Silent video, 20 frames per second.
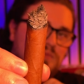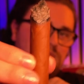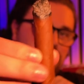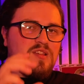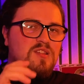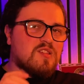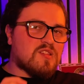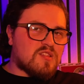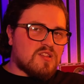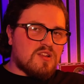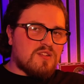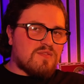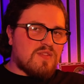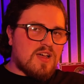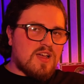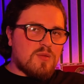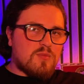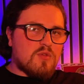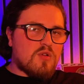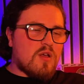So these are still
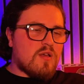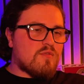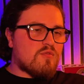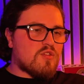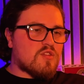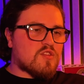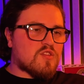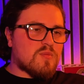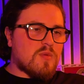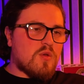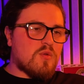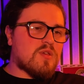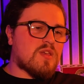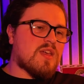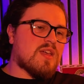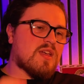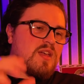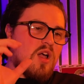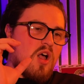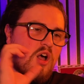available over at
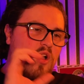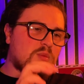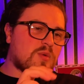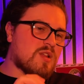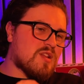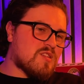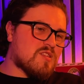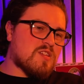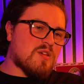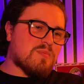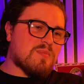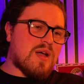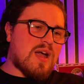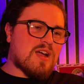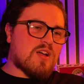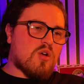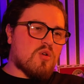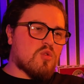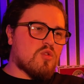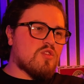Smoking. I'm going to sit
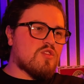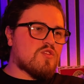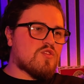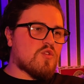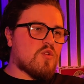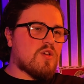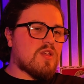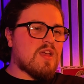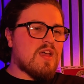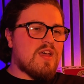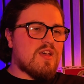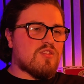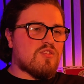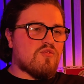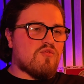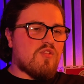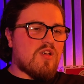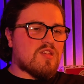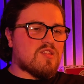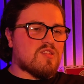back, I'm going to enjoy
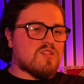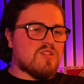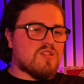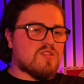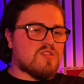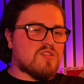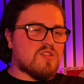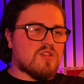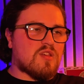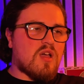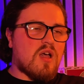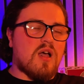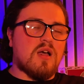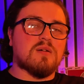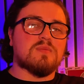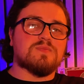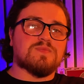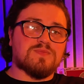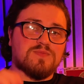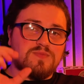the rest of this
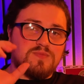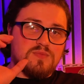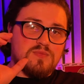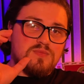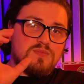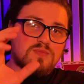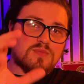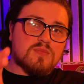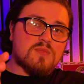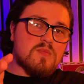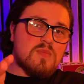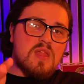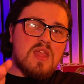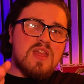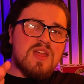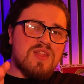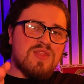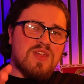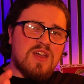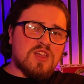cigar.
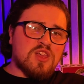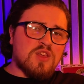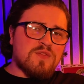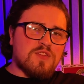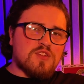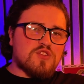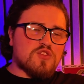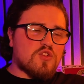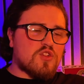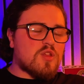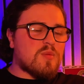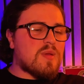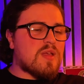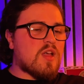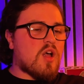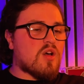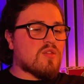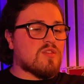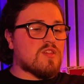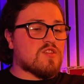Thank you for joining
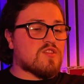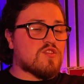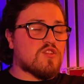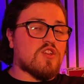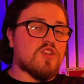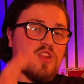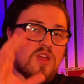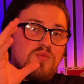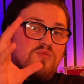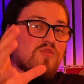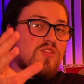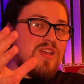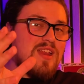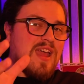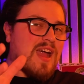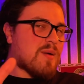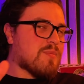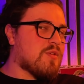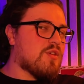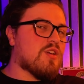me on this journey. I'm really
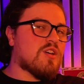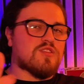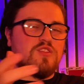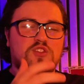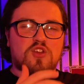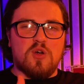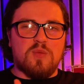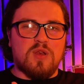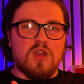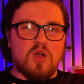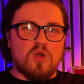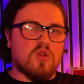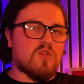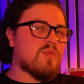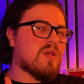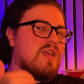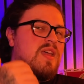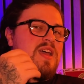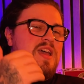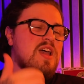happy you got to come along
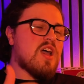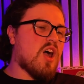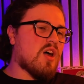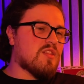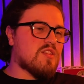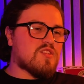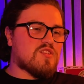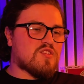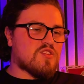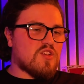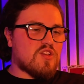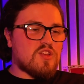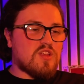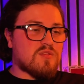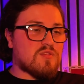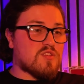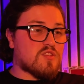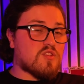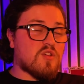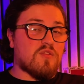with me on this journey
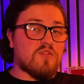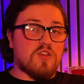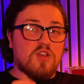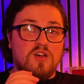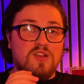of discovery.